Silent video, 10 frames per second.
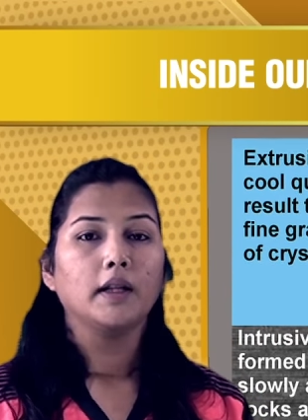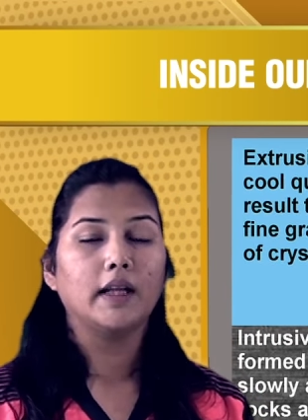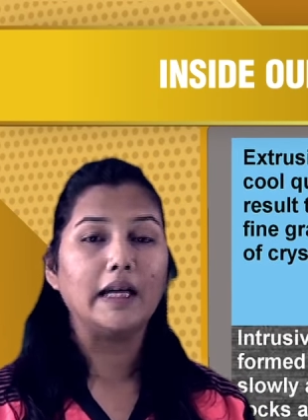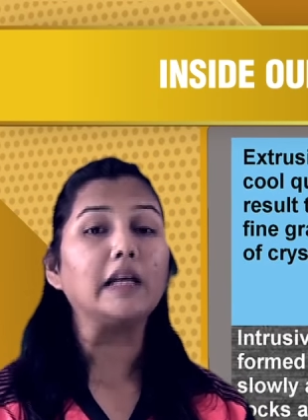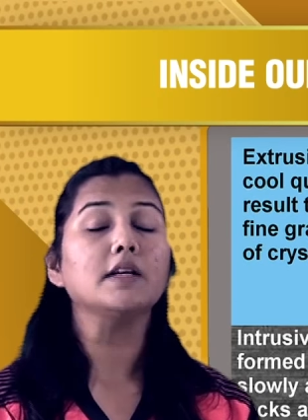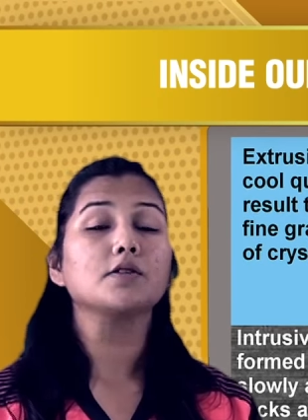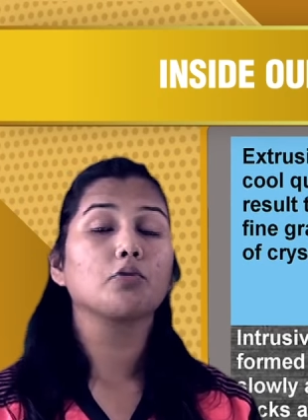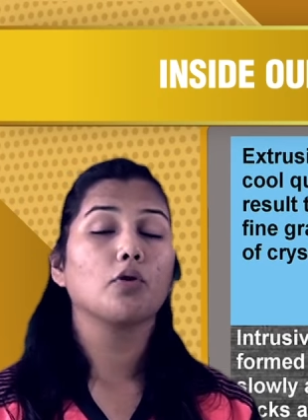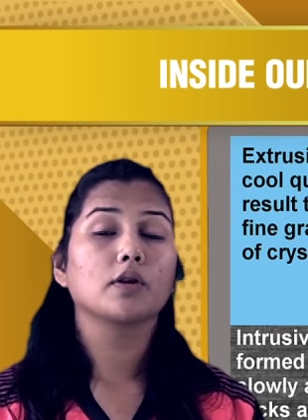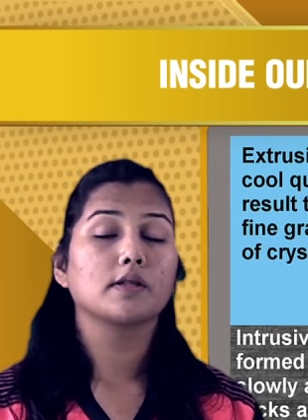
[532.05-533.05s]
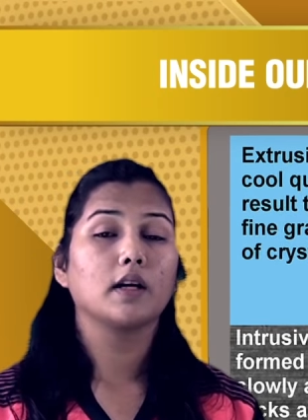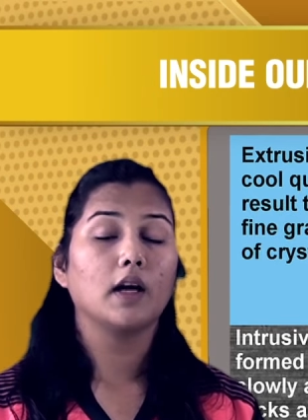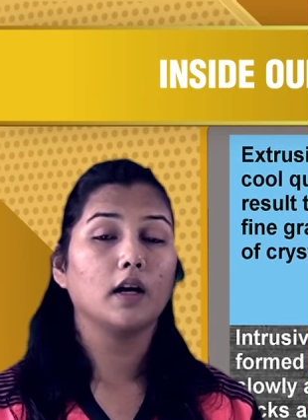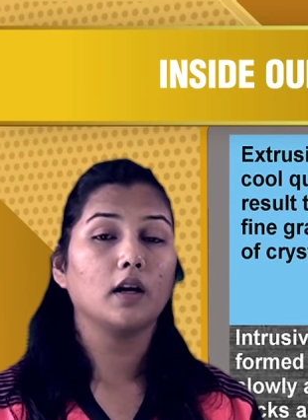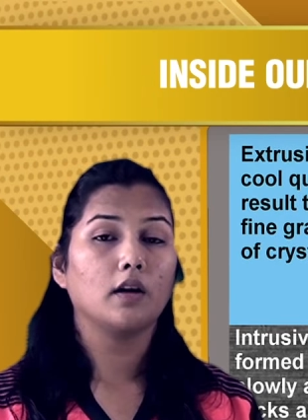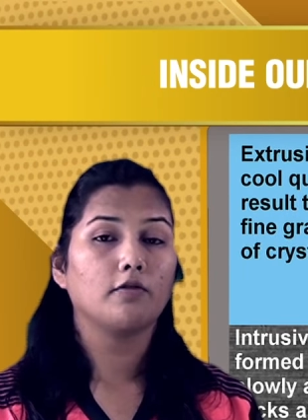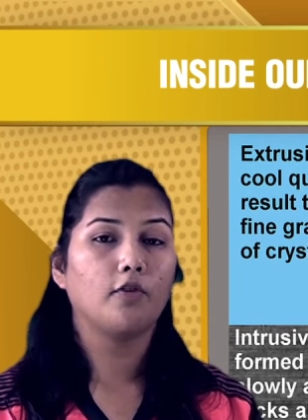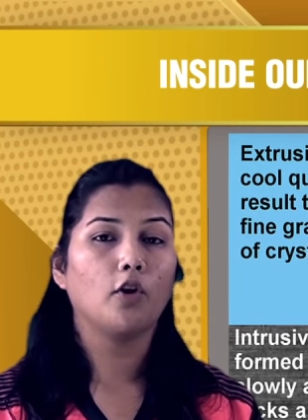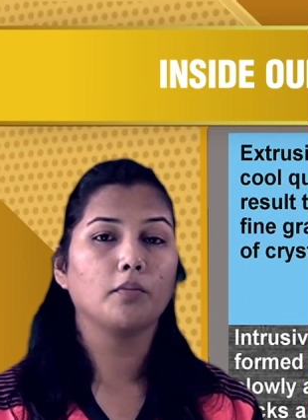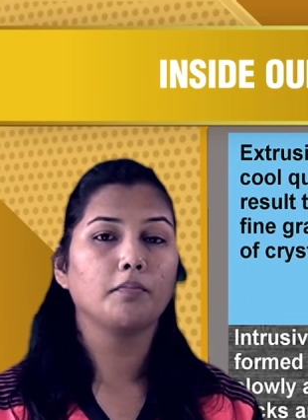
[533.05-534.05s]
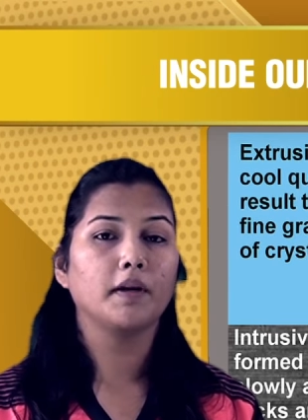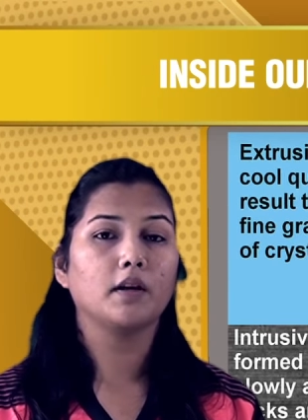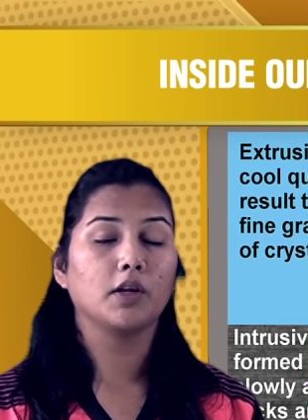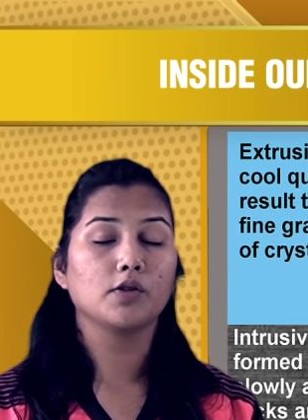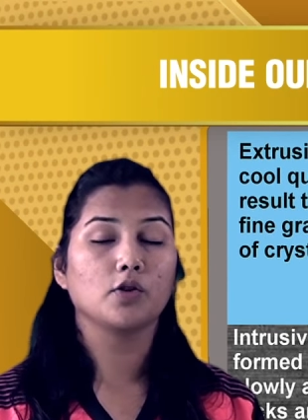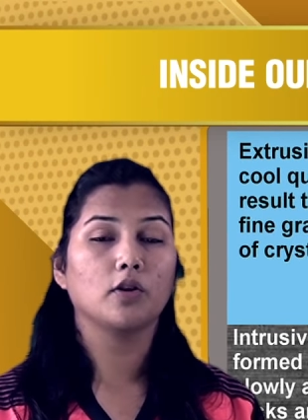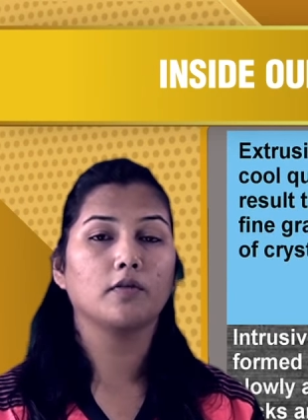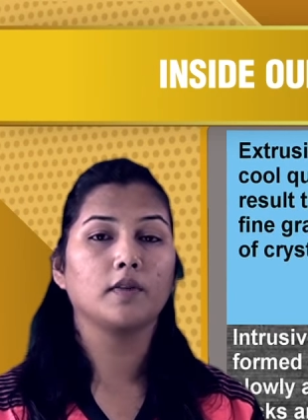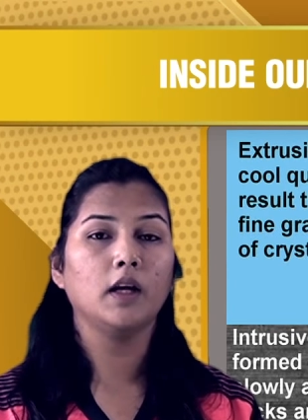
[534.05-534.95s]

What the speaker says: The igneous rocks again formed because of